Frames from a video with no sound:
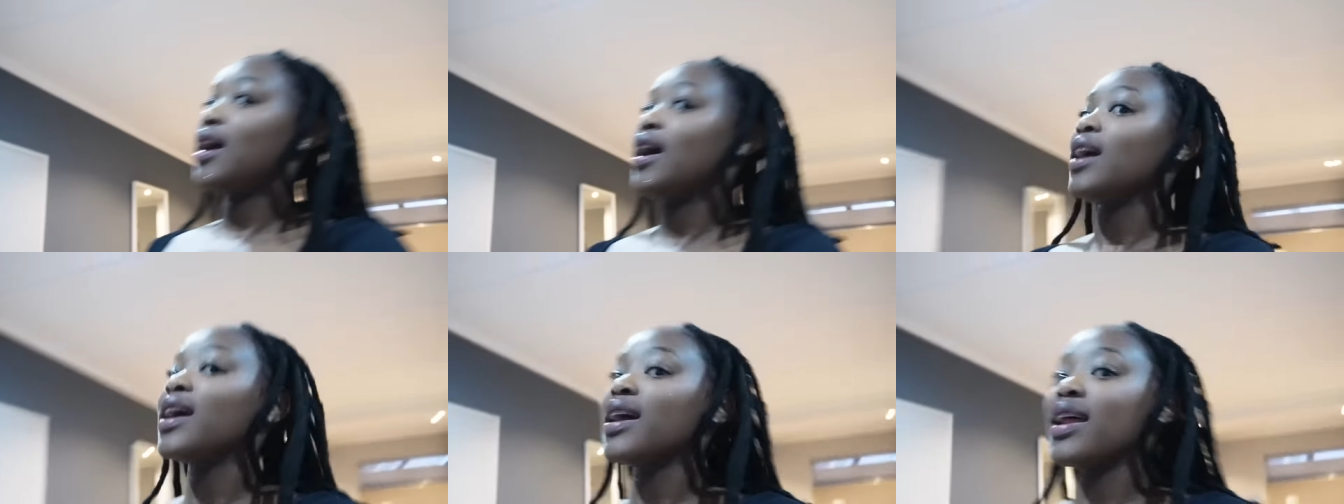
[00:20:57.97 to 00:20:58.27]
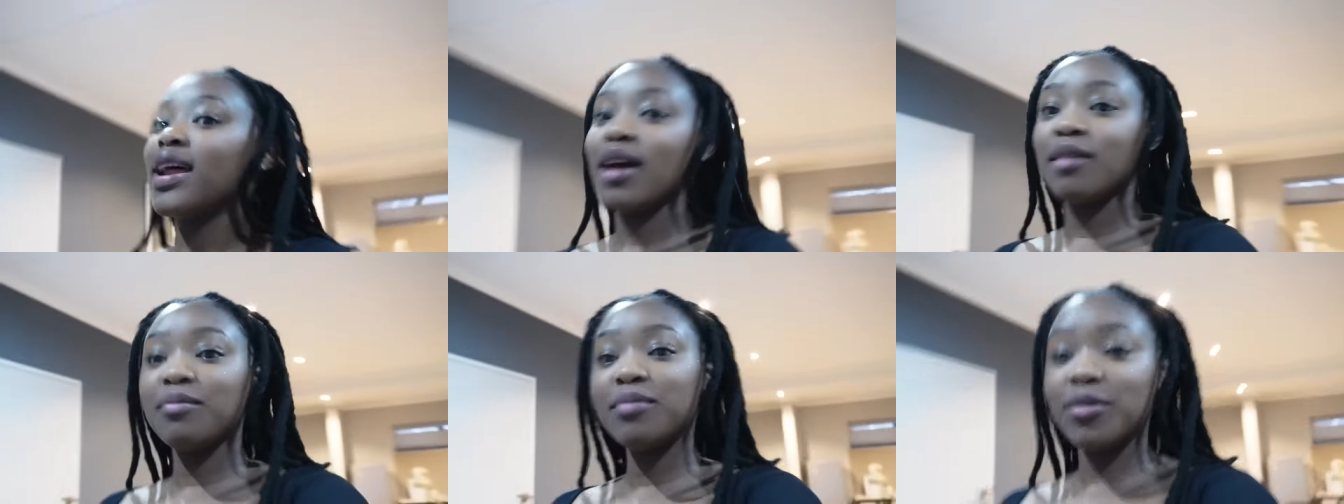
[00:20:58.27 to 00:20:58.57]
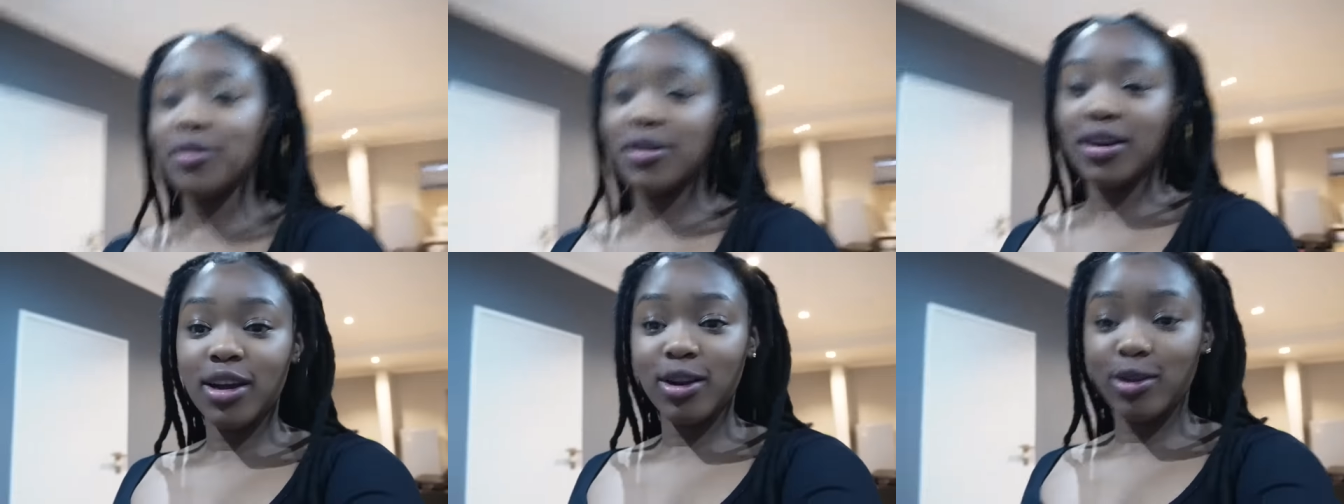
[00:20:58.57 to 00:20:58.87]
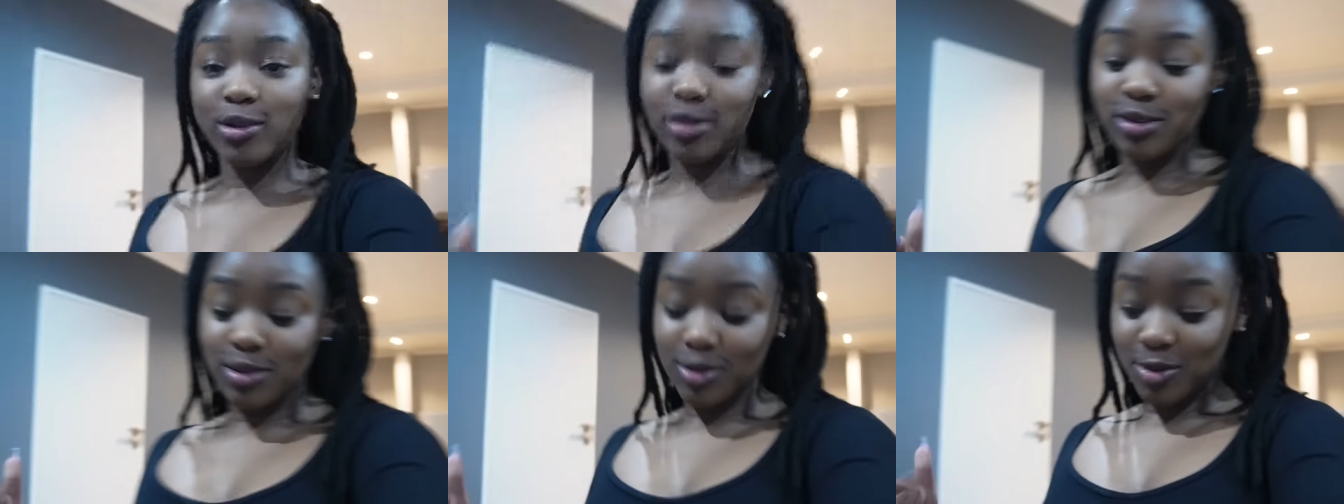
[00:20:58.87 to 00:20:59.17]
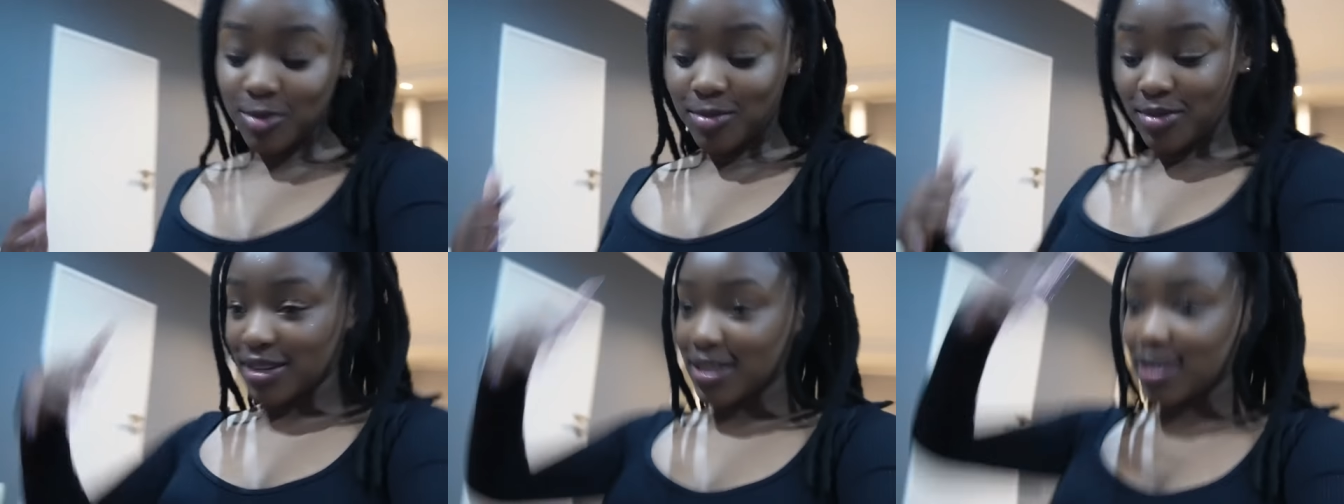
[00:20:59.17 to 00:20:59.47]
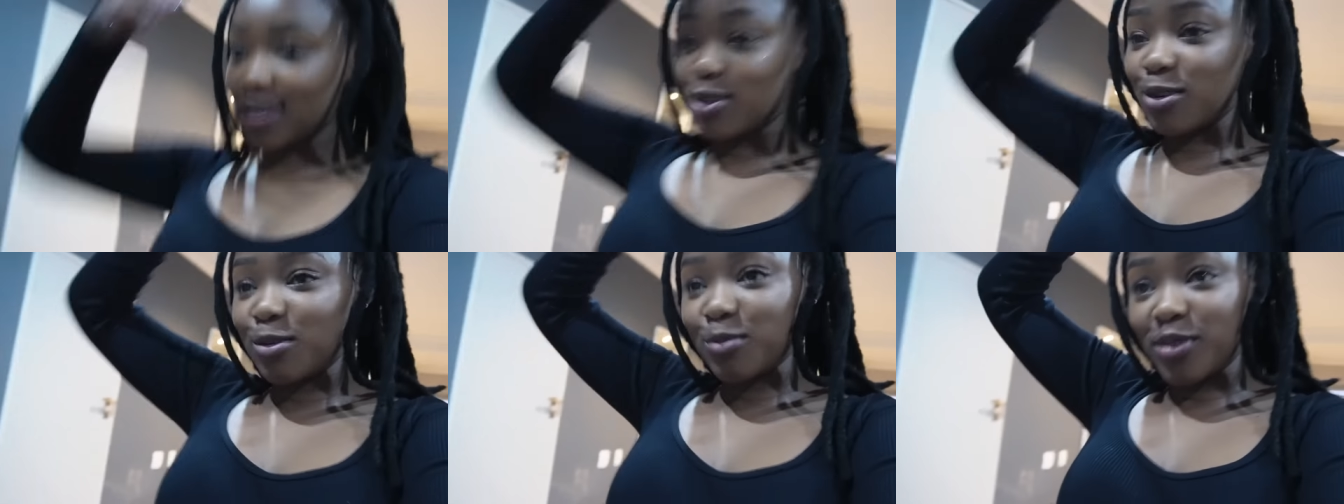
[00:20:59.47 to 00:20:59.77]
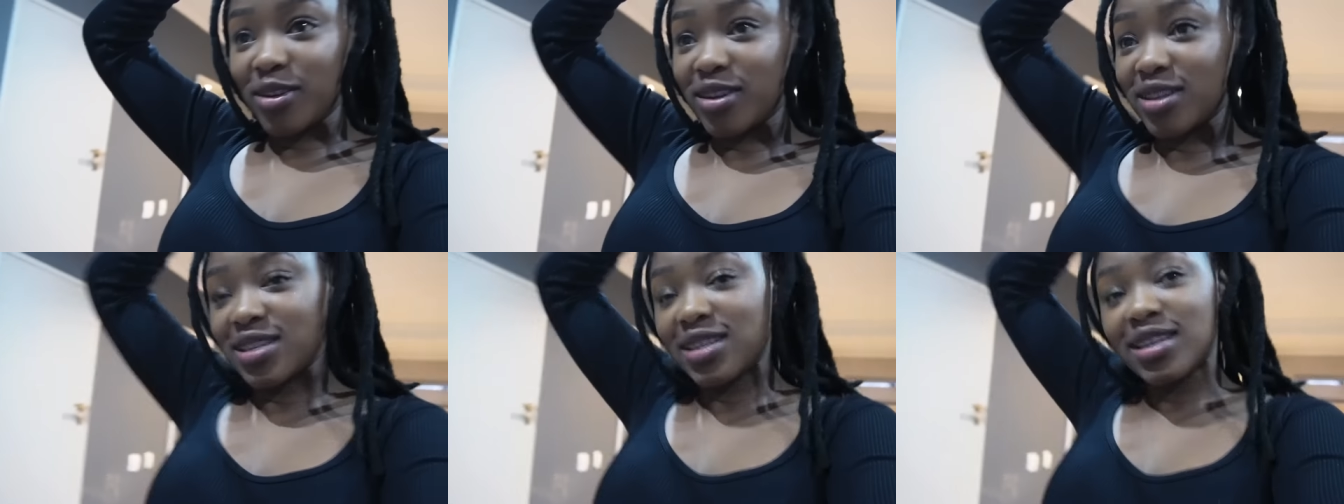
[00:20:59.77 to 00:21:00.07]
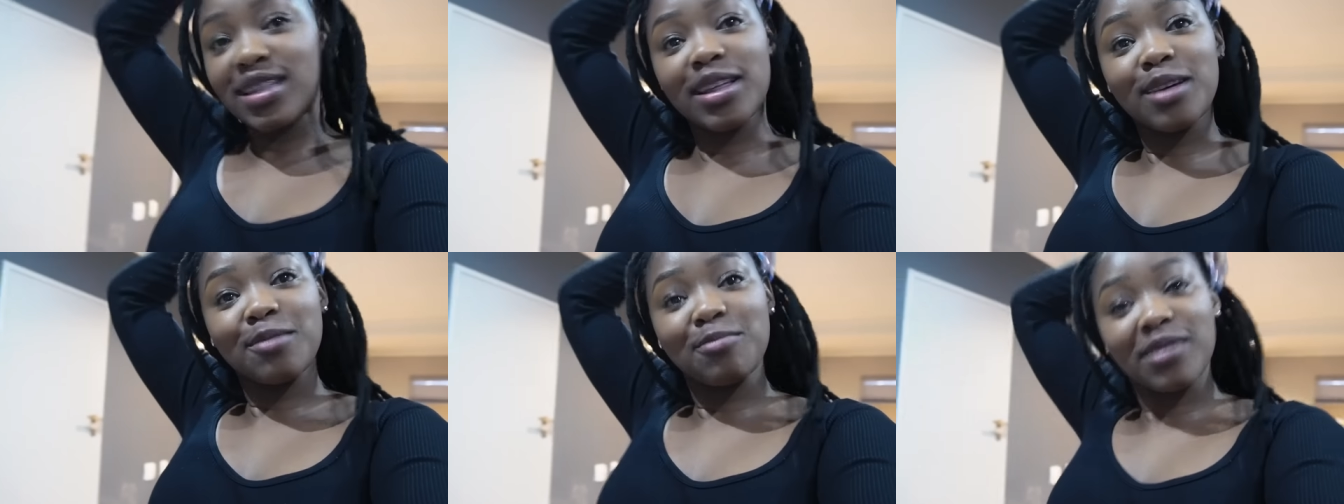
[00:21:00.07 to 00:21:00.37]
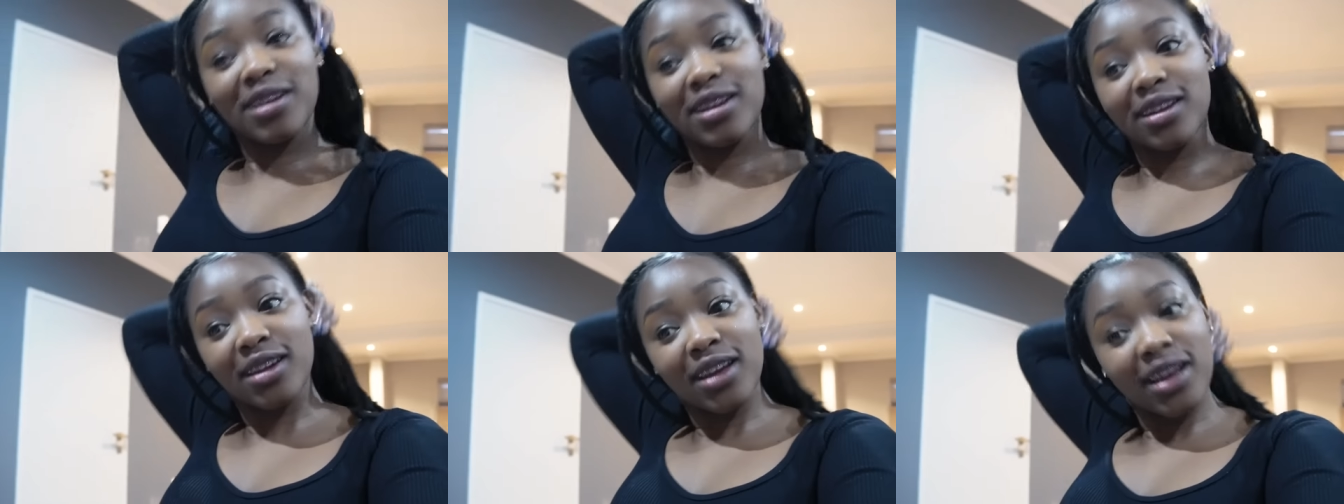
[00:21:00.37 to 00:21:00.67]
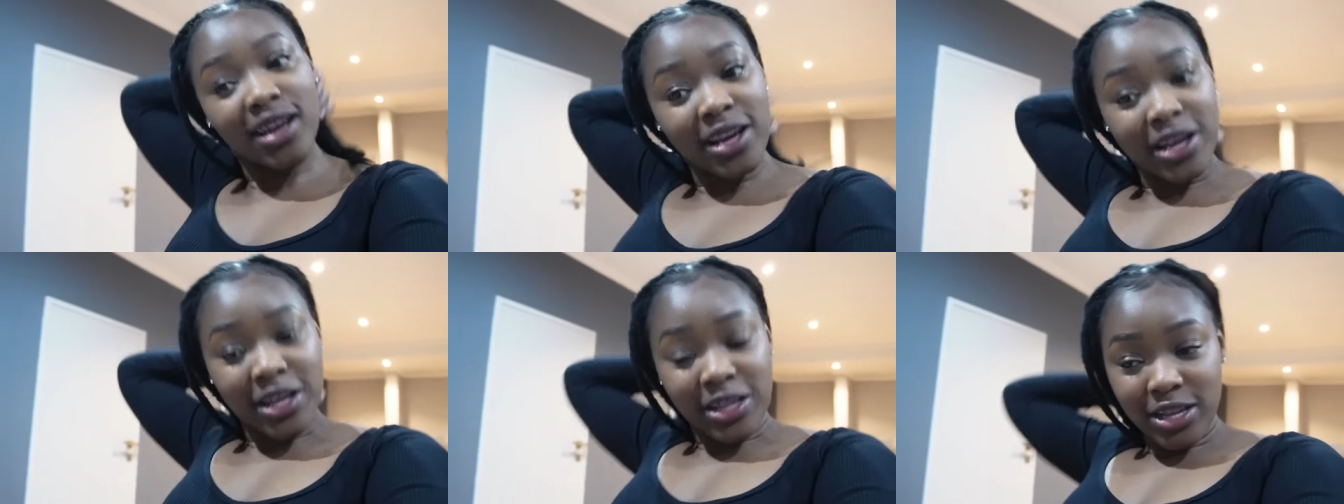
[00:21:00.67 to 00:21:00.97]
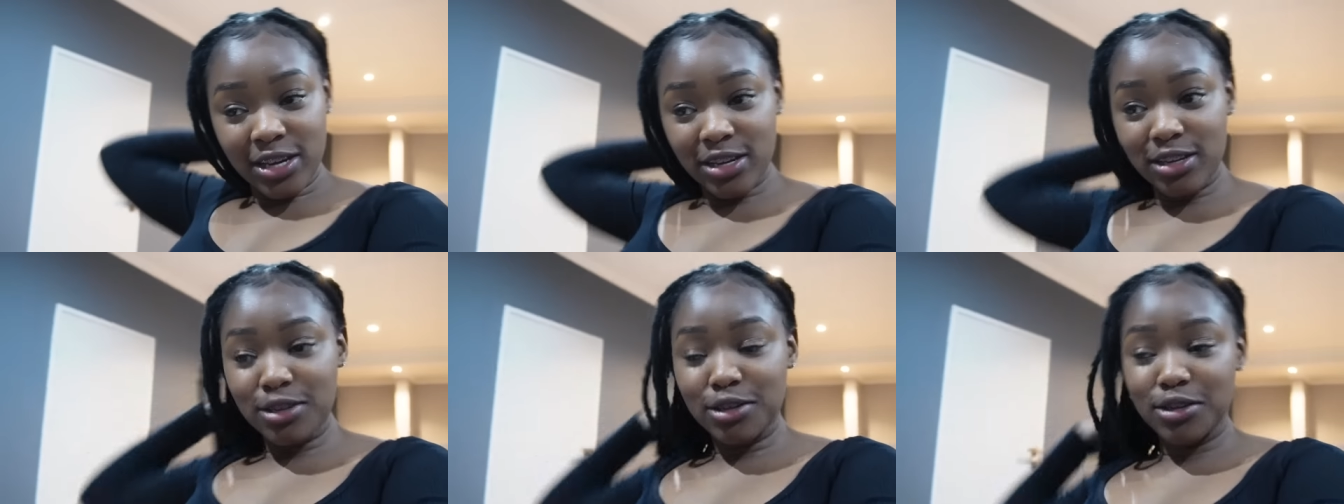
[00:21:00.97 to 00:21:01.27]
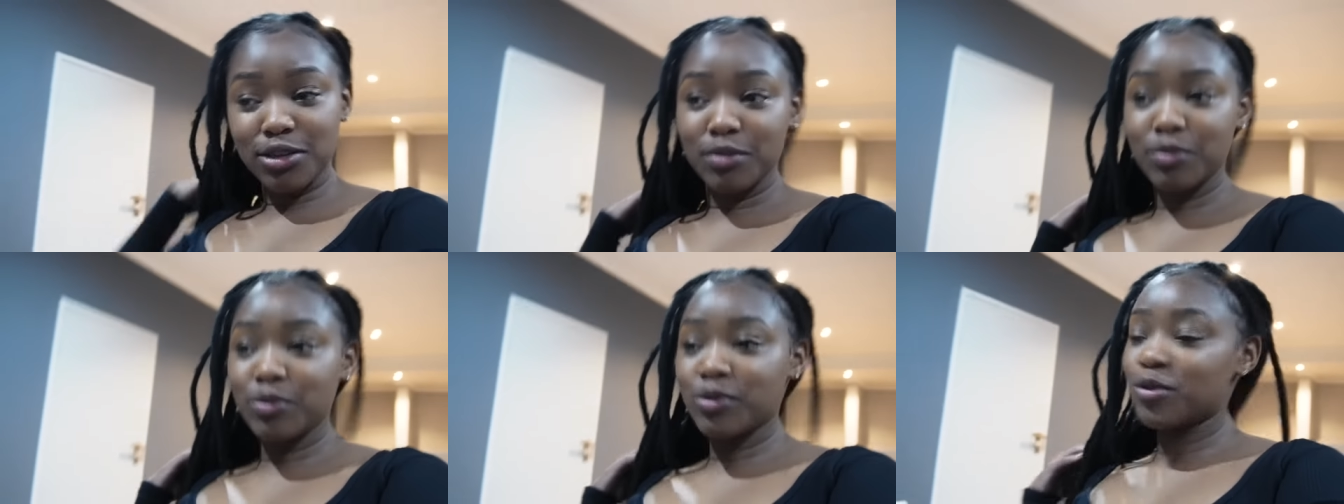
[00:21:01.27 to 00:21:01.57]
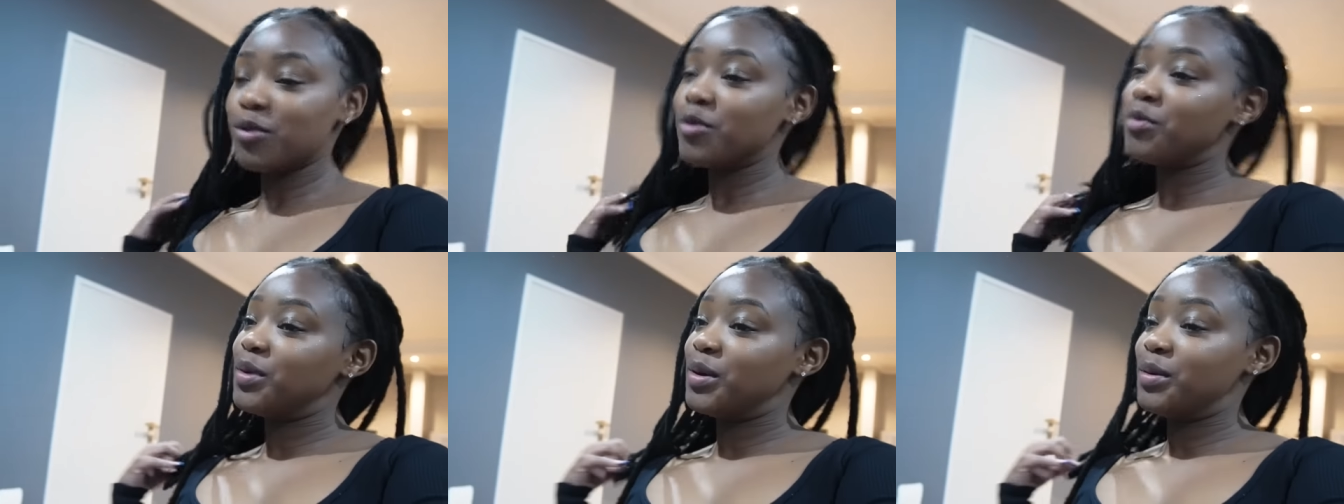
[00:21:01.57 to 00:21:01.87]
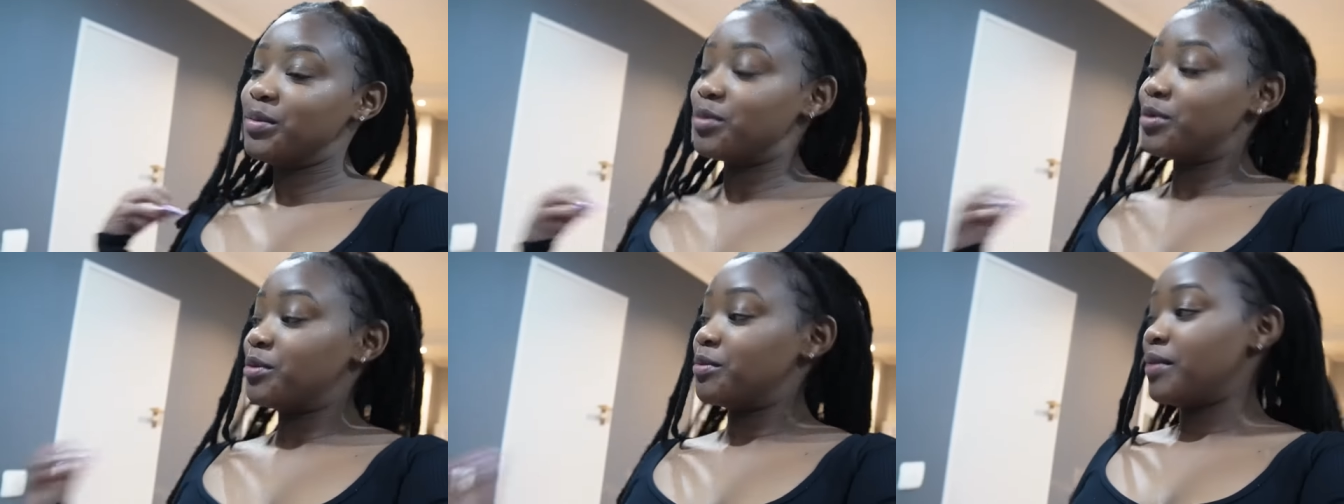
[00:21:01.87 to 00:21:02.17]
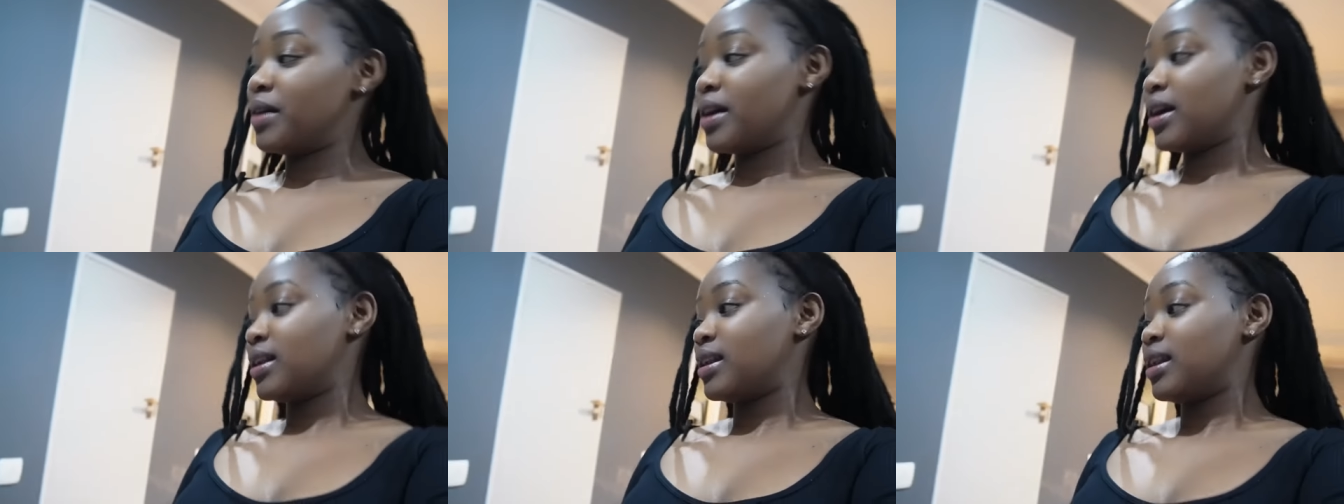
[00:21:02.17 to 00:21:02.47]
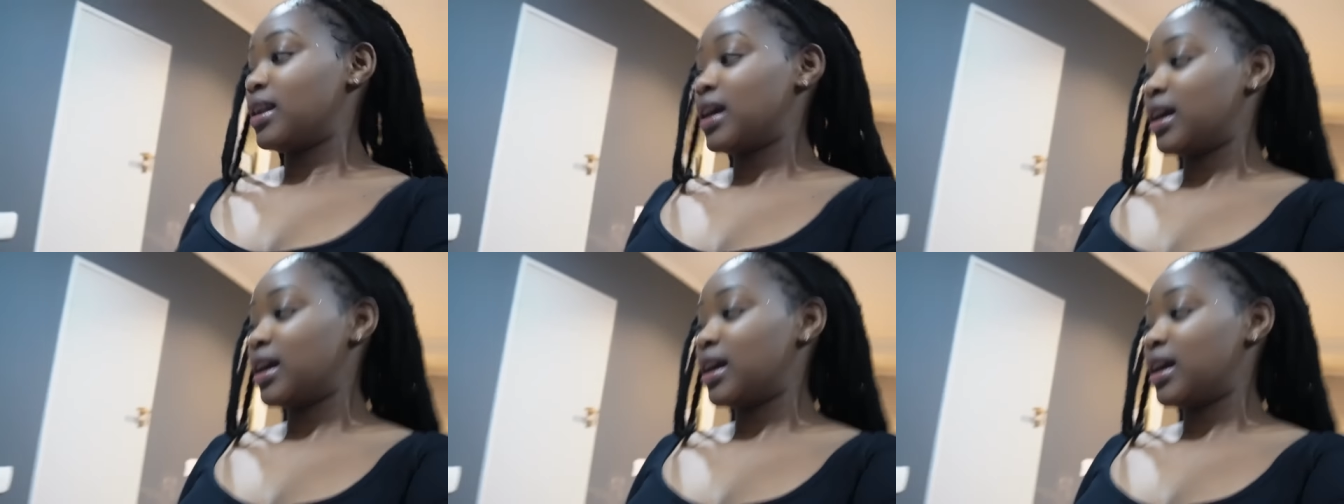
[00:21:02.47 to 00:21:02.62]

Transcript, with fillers: I get happy when I go to school because I'm know i gonna see them and they're just some cool people man.